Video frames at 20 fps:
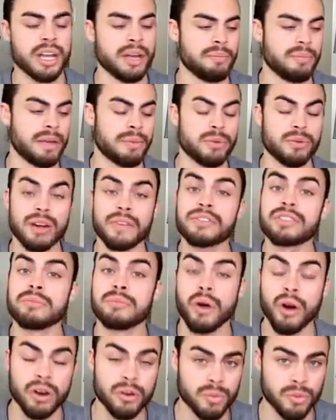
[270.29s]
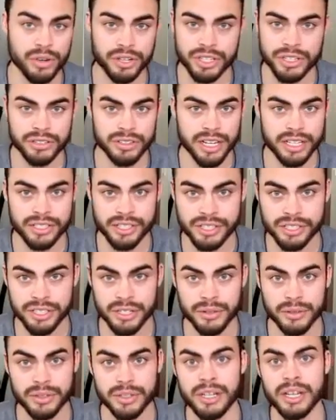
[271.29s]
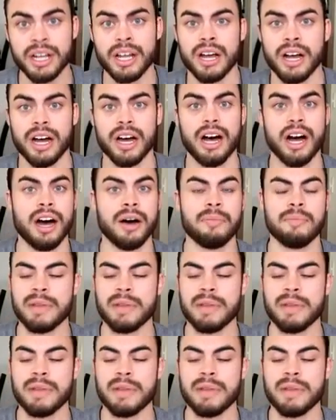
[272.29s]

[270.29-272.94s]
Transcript: Maybe you have some artwork you'd like to show her.